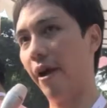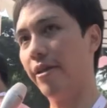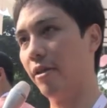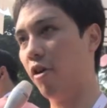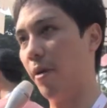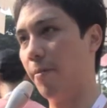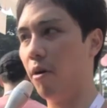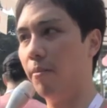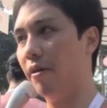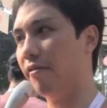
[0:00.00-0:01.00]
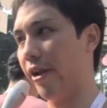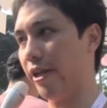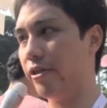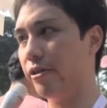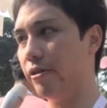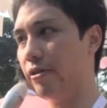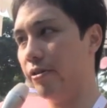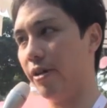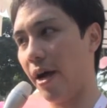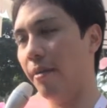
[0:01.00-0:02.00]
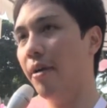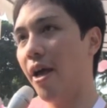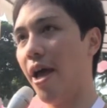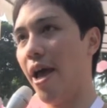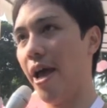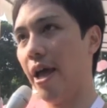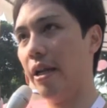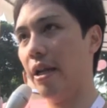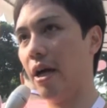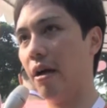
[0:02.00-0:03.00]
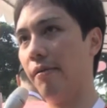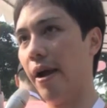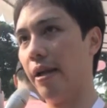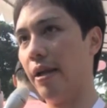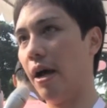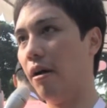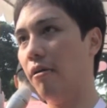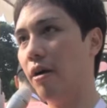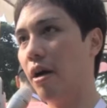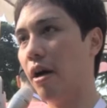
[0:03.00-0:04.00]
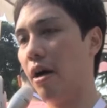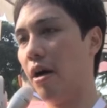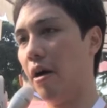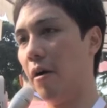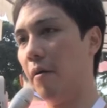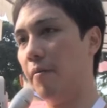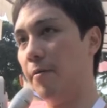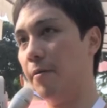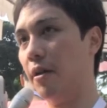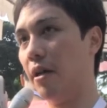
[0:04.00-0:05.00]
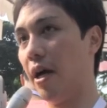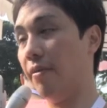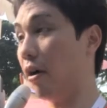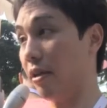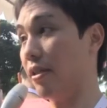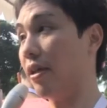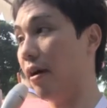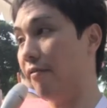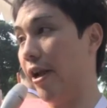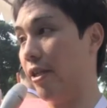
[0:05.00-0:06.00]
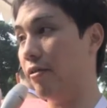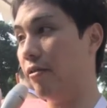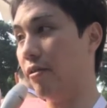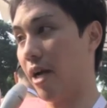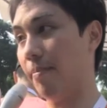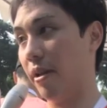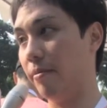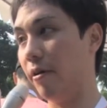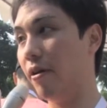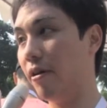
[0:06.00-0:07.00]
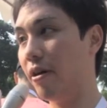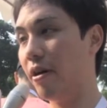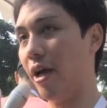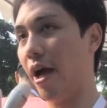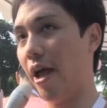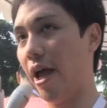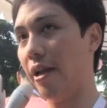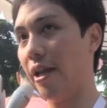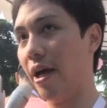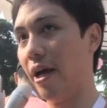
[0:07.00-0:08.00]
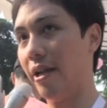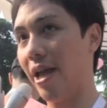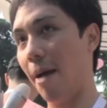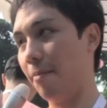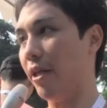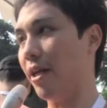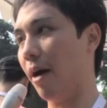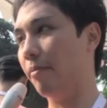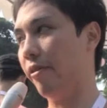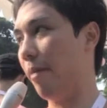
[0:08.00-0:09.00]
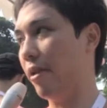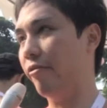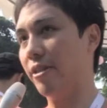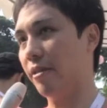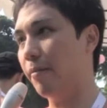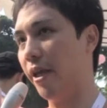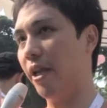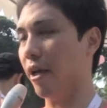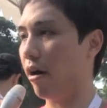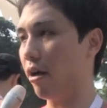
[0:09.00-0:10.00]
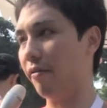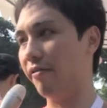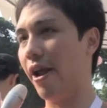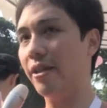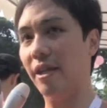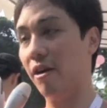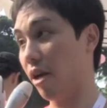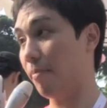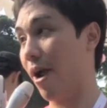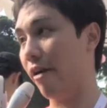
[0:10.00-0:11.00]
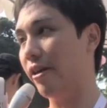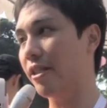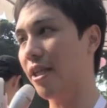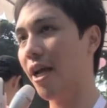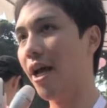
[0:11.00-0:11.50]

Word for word: Five years ago, people were a bit afraid to, to come, and uh, right now, uh, people are not afraid to come anymore. Uh, and they are, they happily come, they happily dress in pink, and they call their friends, they call their parents.